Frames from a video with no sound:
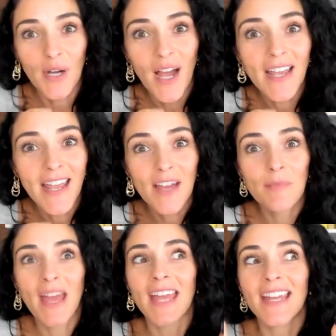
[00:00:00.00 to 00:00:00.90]
I am
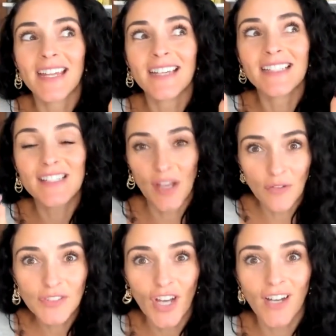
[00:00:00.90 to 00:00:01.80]
a
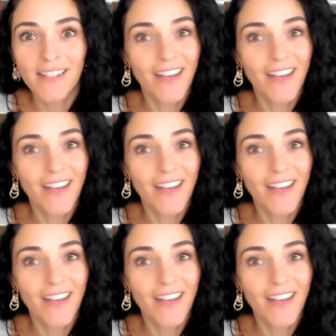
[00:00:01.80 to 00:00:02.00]
self-taught